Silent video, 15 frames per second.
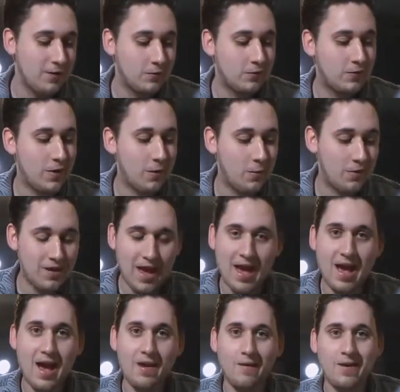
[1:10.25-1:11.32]
So
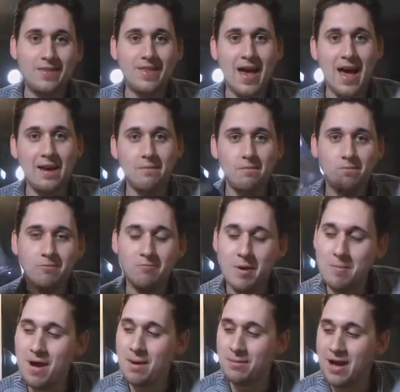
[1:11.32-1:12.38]
yeah, I like that.
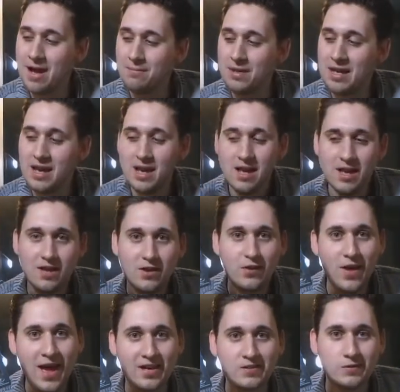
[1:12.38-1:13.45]
My mom got me
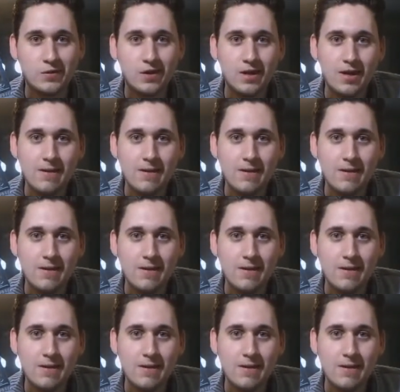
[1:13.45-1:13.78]
this.